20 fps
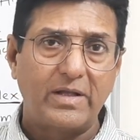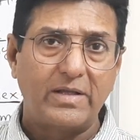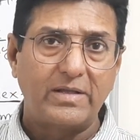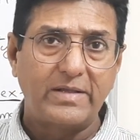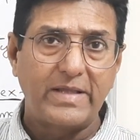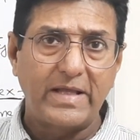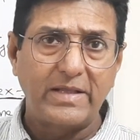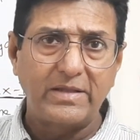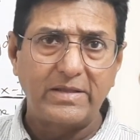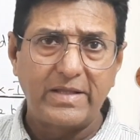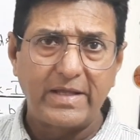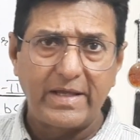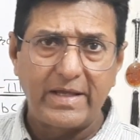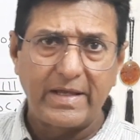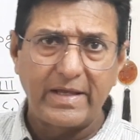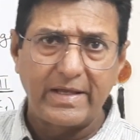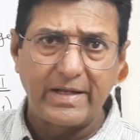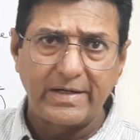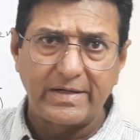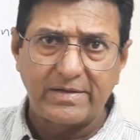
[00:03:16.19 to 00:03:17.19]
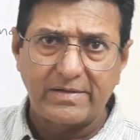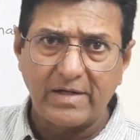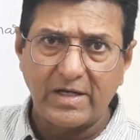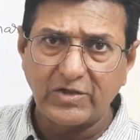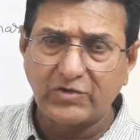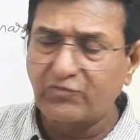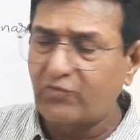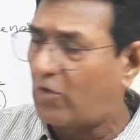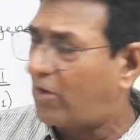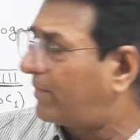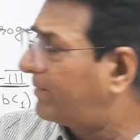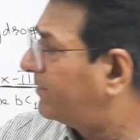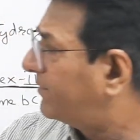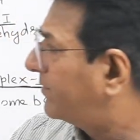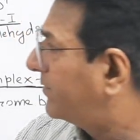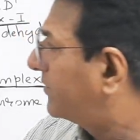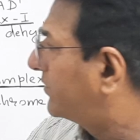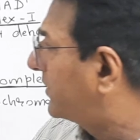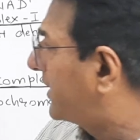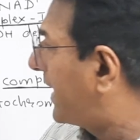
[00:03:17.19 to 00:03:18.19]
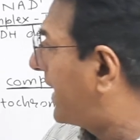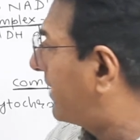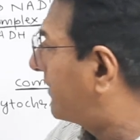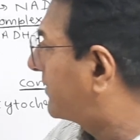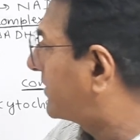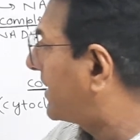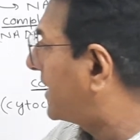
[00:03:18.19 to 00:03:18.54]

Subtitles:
Then they have